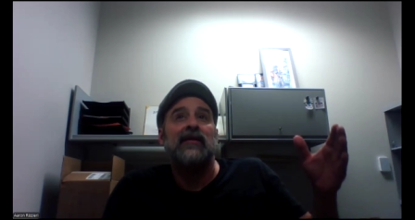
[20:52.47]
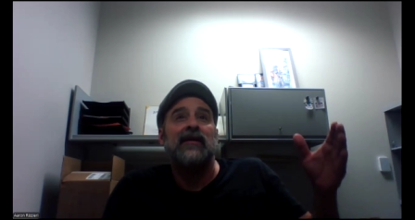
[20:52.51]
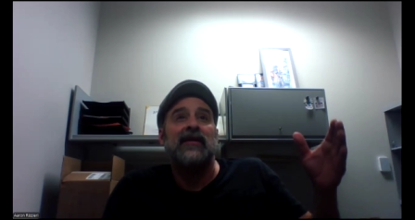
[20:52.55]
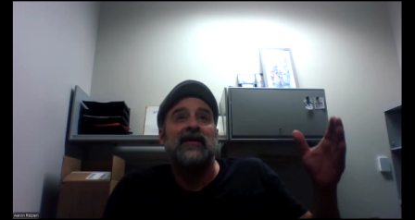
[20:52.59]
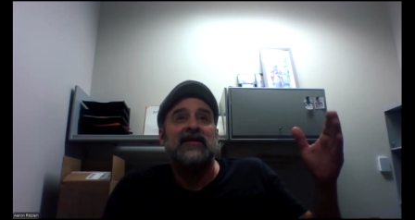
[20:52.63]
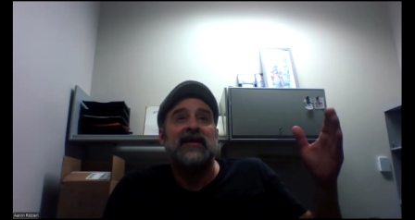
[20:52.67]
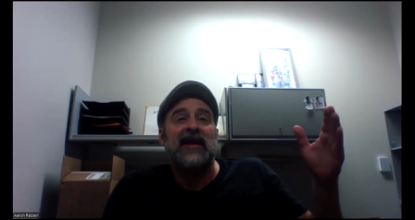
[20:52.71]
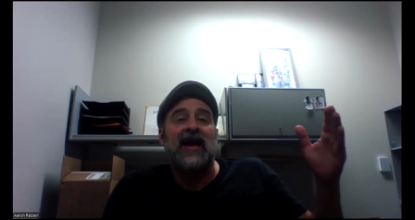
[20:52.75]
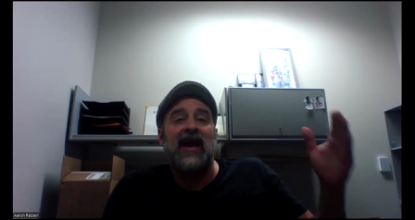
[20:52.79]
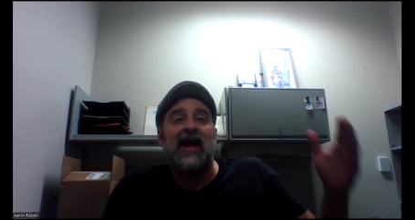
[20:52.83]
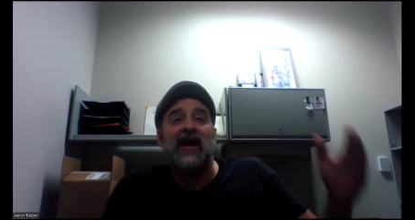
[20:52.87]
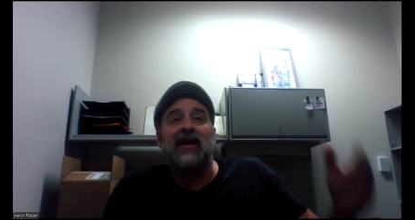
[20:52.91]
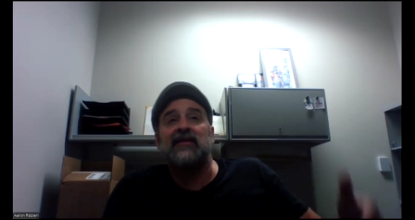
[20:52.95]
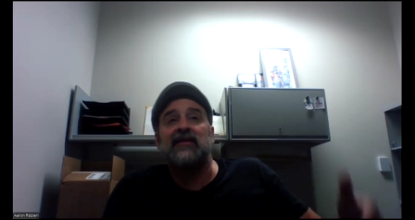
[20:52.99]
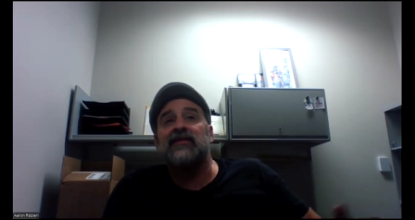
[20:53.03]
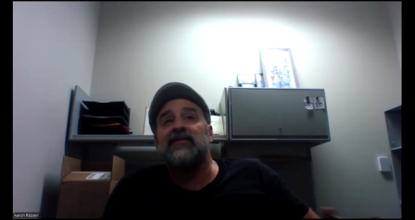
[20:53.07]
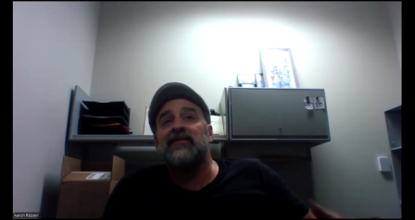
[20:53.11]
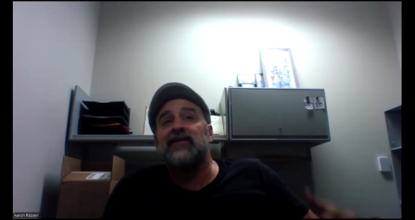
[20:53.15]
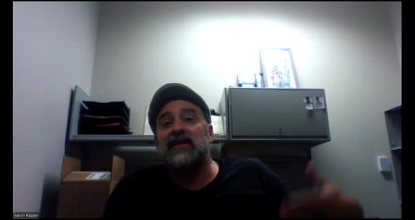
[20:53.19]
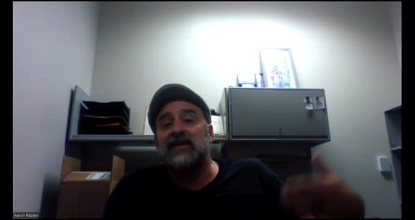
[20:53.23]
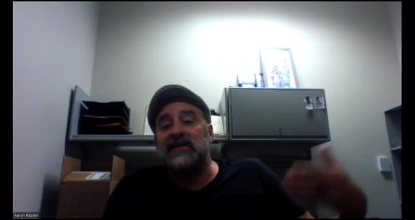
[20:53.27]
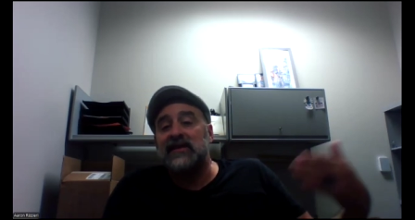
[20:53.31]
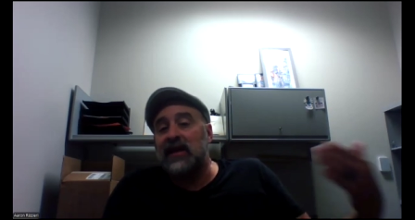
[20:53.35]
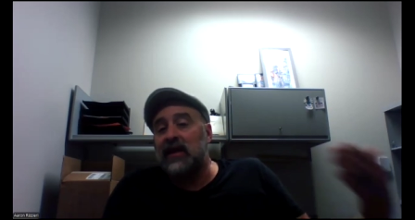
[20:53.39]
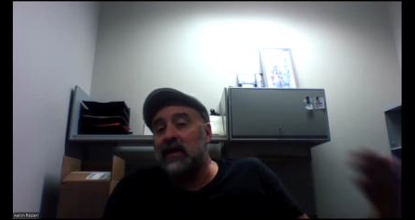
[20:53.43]
as
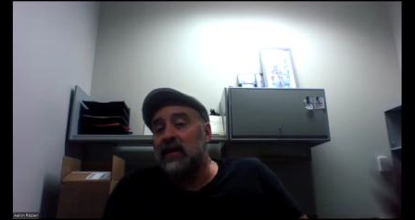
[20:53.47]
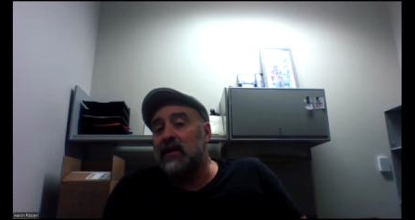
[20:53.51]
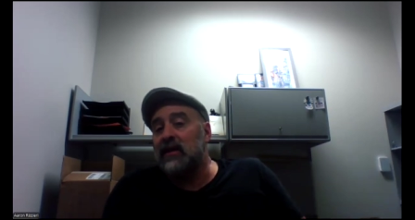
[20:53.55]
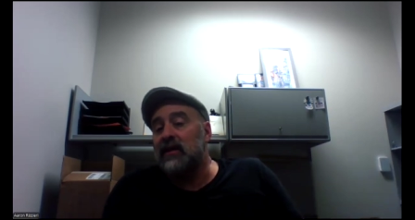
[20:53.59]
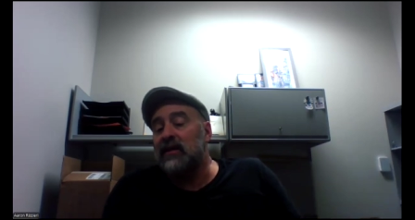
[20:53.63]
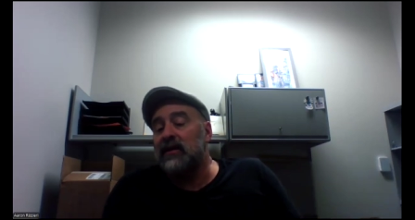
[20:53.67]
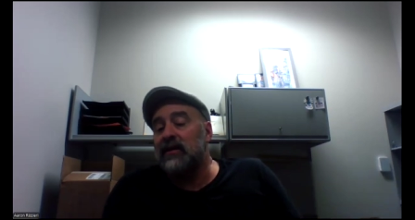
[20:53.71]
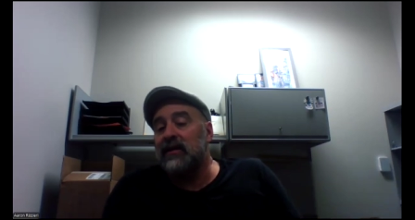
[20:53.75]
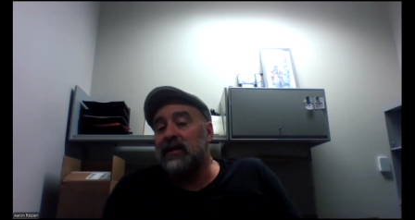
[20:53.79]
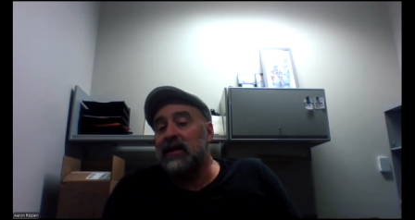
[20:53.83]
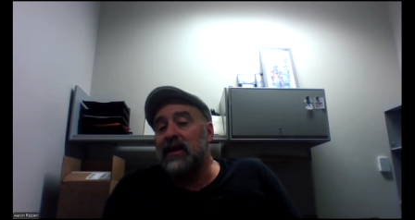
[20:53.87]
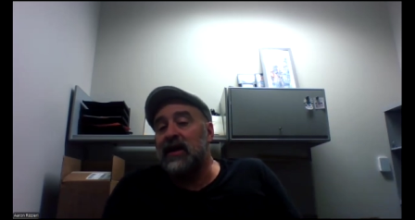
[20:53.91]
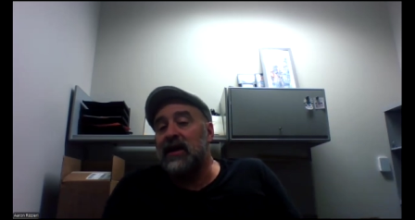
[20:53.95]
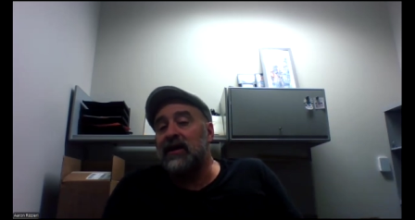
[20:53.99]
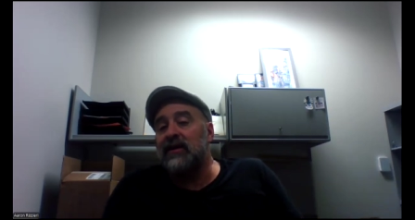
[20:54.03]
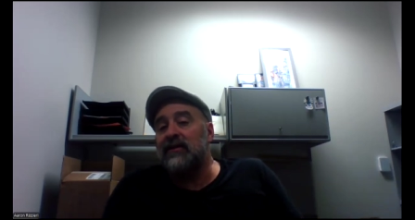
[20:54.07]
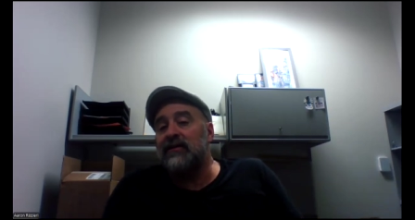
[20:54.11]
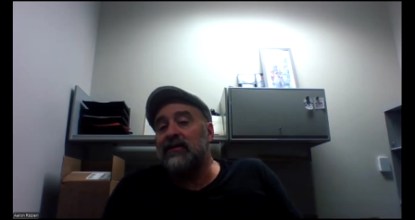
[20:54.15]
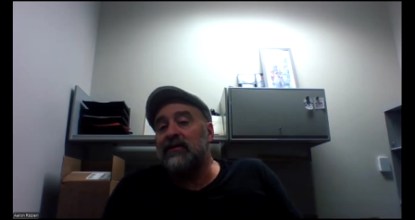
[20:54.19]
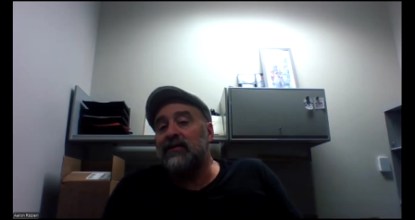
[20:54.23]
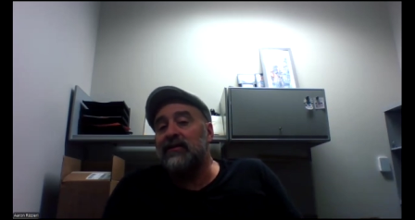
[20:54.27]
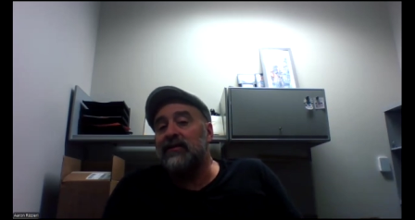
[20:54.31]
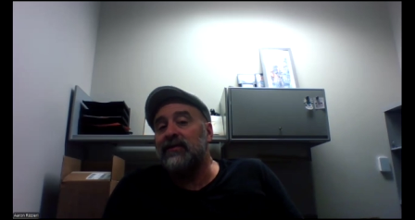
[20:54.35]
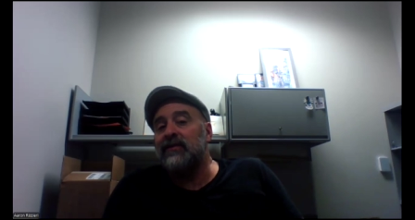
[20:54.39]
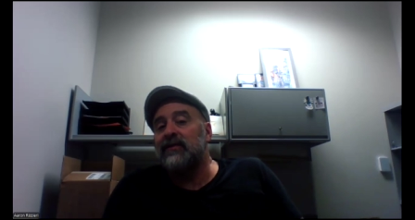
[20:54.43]
actively taking a
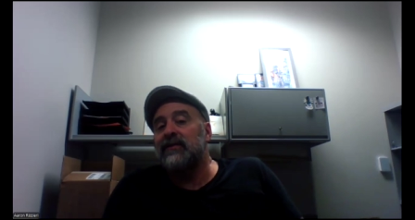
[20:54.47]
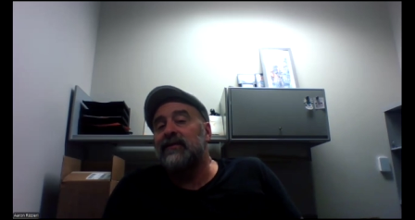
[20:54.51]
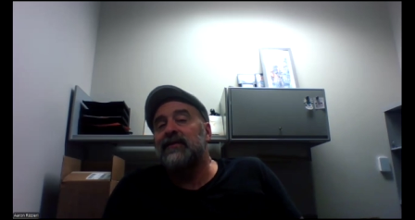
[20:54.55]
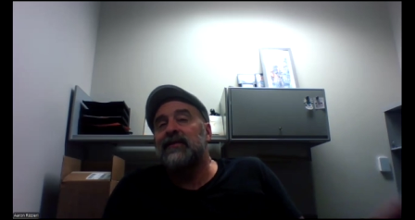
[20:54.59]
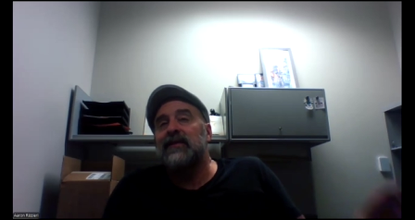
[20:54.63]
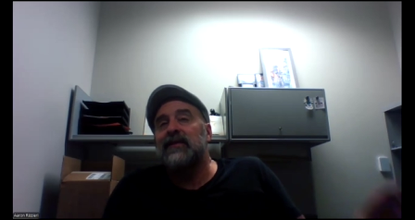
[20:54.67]
life.